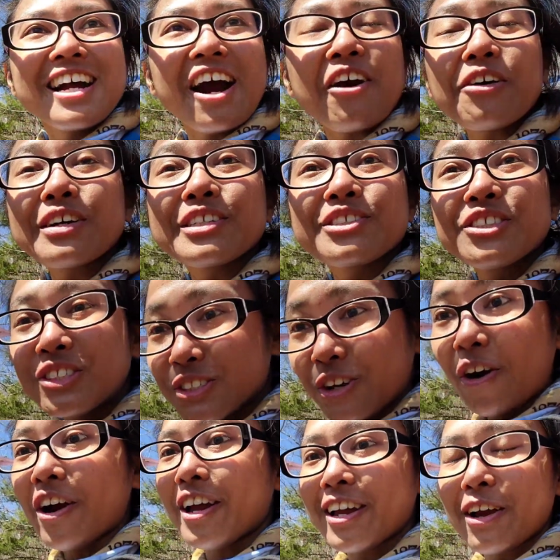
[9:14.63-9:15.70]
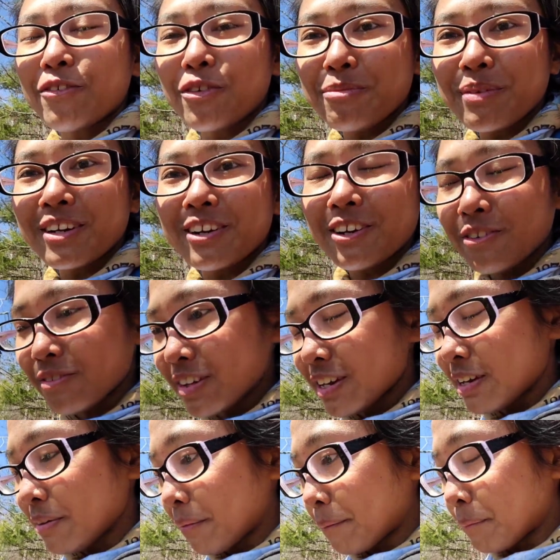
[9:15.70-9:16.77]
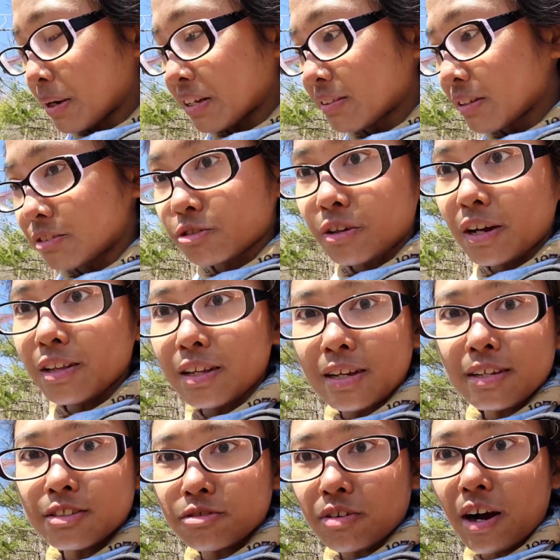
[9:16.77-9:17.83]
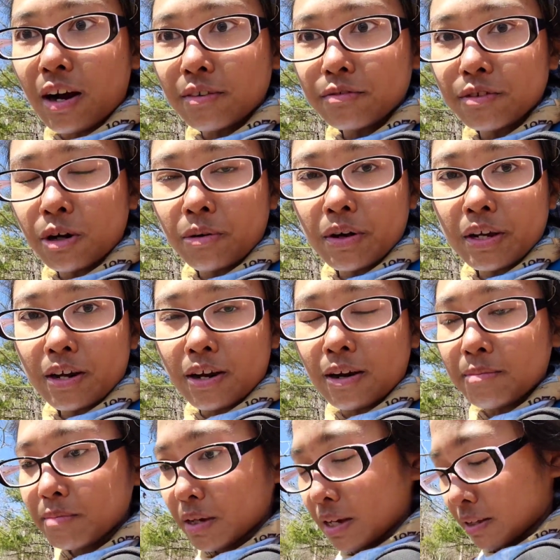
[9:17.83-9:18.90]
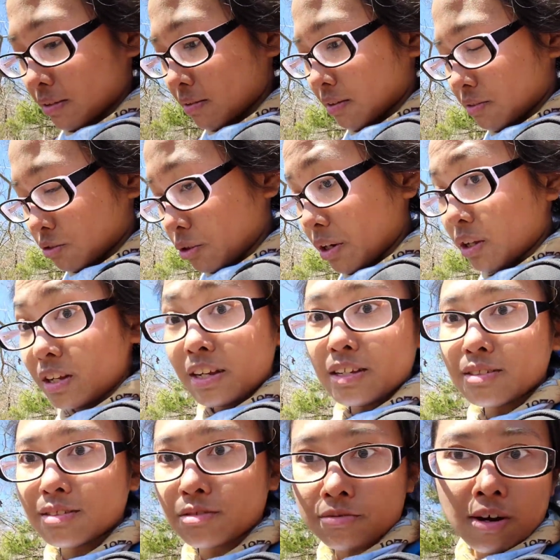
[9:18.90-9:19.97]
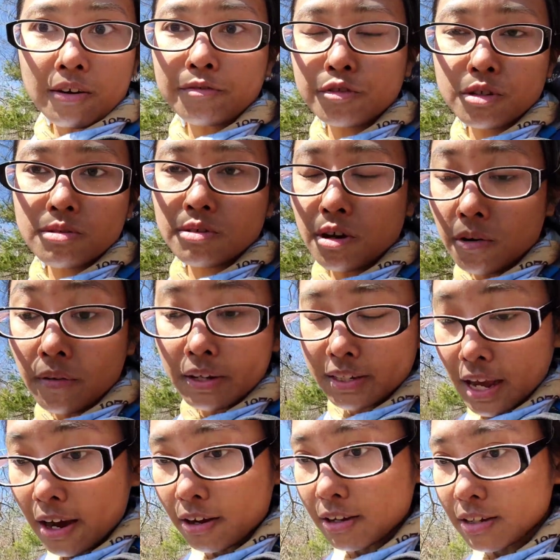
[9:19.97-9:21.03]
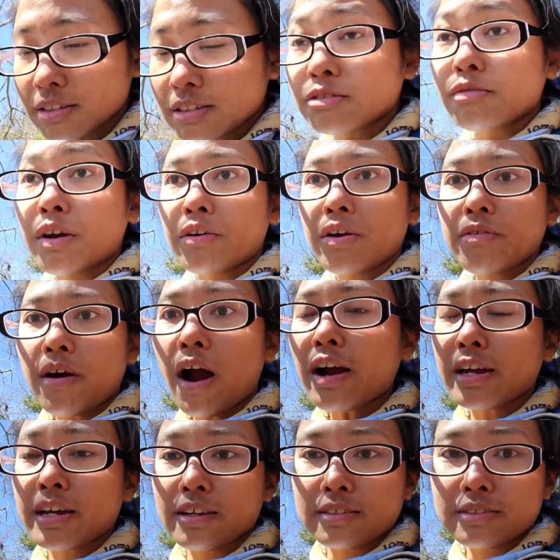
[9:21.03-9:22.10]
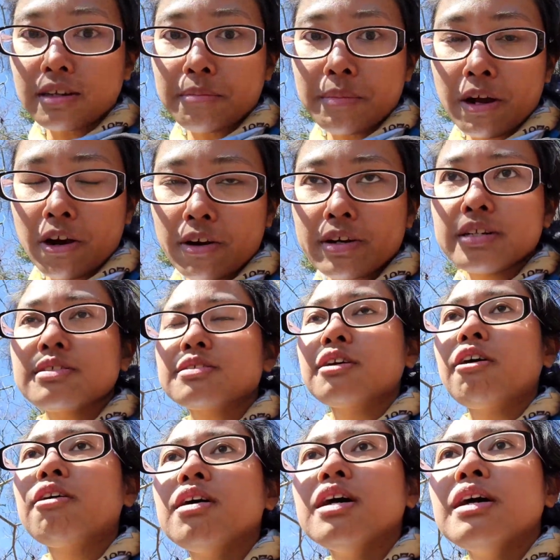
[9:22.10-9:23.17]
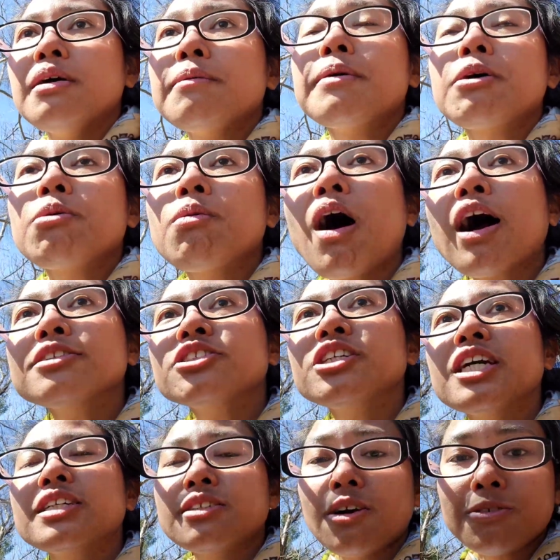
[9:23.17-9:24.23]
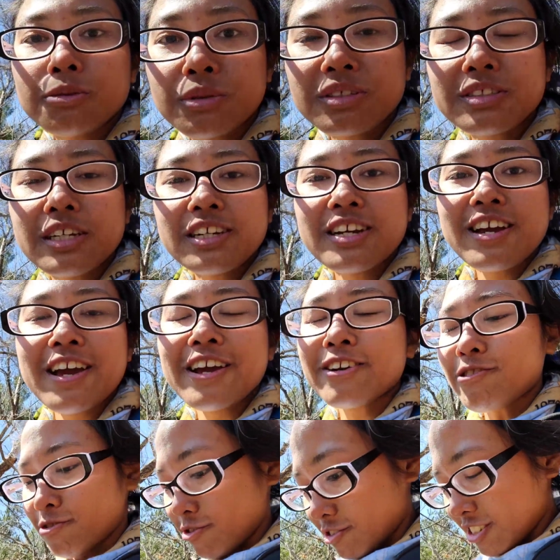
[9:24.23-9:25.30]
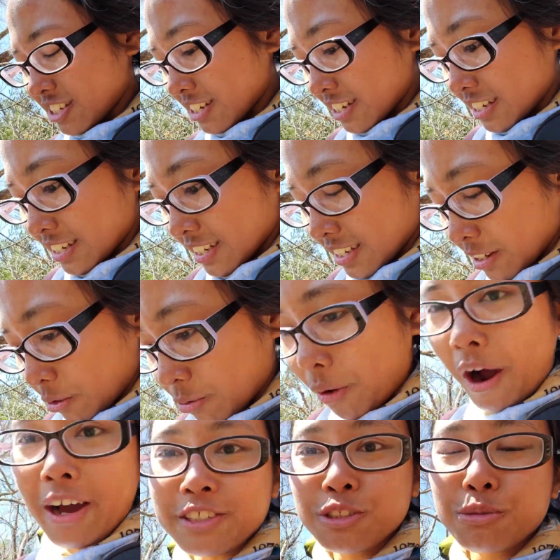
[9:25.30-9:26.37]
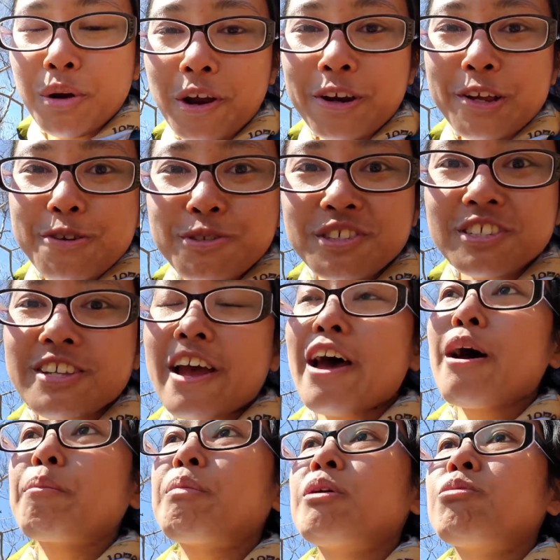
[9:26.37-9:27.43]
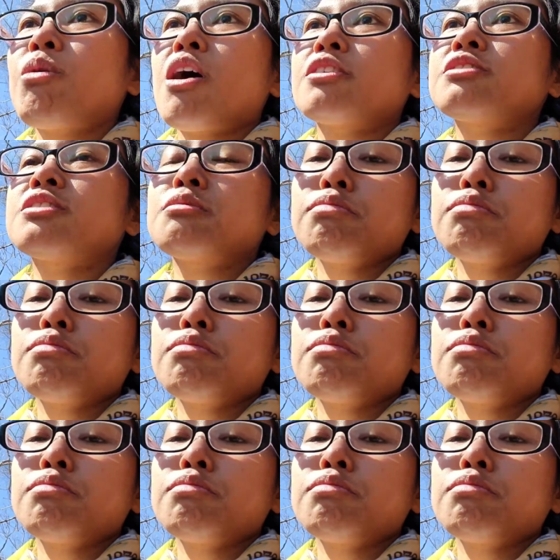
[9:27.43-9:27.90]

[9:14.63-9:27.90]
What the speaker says: are enjoying every minute of it. But the trail is rough going up, and the trail is rough too going down it's very rocky in some areas. So better watch it, don't twist any ankles, watch where you step, and watch the